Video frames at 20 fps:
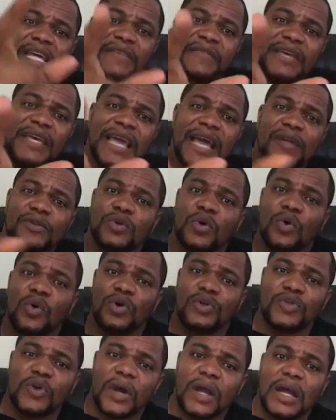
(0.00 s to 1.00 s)
I'm leaving
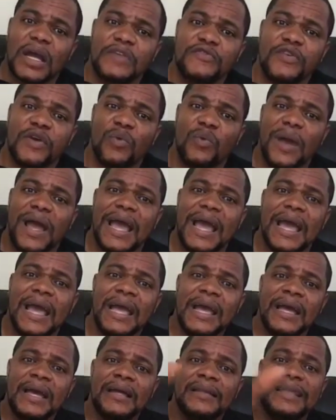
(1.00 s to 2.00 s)
here to go to a country
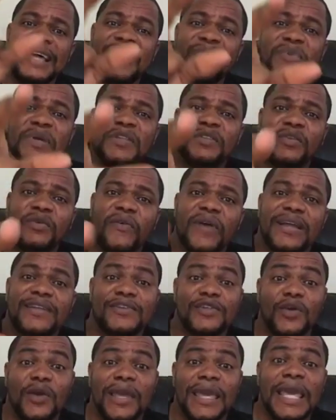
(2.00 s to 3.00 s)
where there have
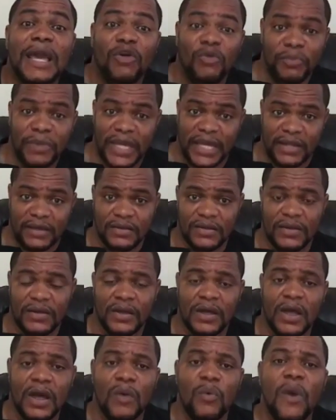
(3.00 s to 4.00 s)
been threats to kill
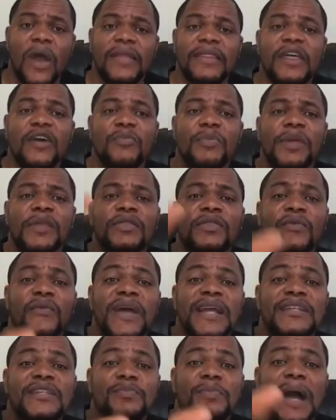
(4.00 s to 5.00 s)
me, where there
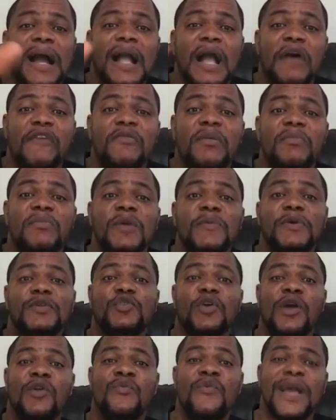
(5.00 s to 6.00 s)
have been threats by
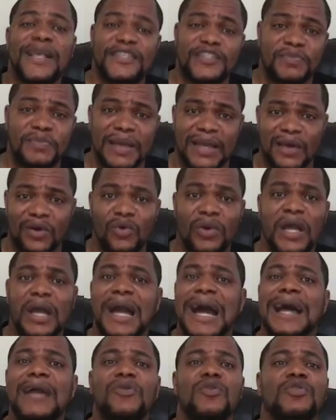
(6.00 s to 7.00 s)
government people to arrest
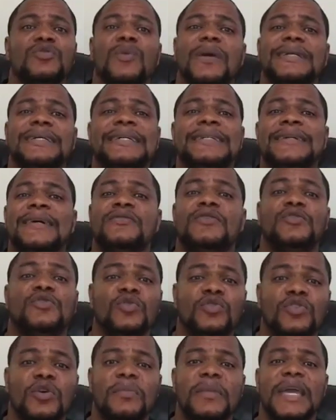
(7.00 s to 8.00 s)
me. Only God knows what they
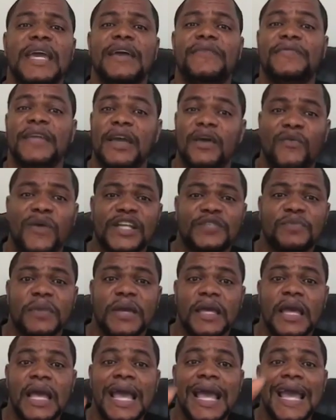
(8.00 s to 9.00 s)
intend to do to me if
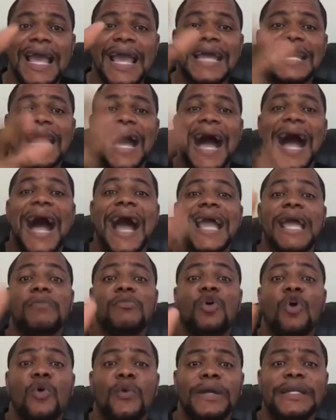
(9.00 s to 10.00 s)
they arrest me. And
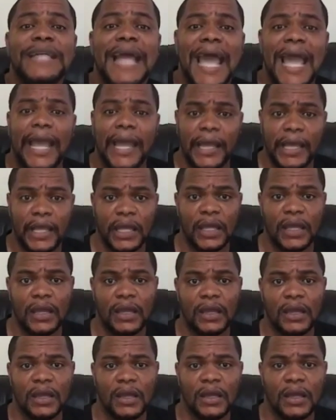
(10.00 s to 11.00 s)
I am going
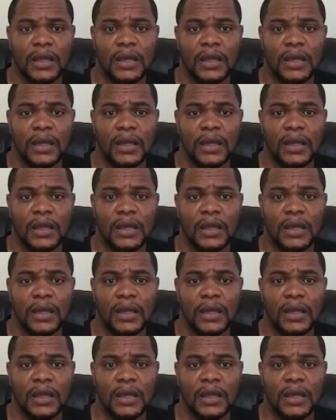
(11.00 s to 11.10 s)
there.